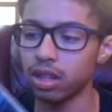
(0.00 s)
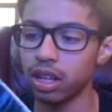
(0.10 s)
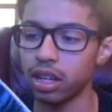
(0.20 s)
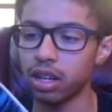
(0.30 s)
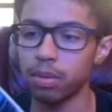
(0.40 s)

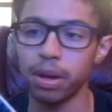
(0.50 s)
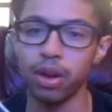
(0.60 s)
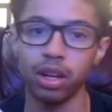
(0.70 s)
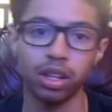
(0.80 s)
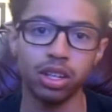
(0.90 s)
like
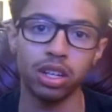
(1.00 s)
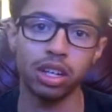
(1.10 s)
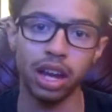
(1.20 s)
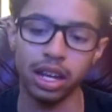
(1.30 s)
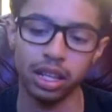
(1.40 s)
comparing to
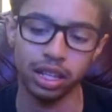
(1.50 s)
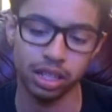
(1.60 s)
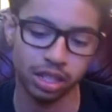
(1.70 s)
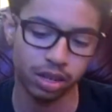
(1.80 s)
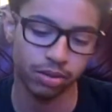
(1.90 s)

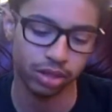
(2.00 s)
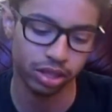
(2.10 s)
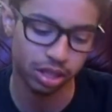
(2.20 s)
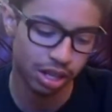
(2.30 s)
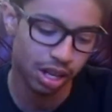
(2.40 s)
Alien stuff,
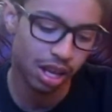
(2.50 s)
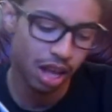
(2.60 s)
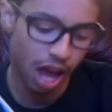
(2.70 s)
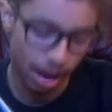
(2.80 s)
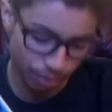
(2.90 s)
because
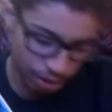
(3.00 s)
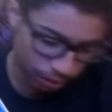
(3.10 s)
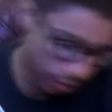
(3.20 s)
I've written a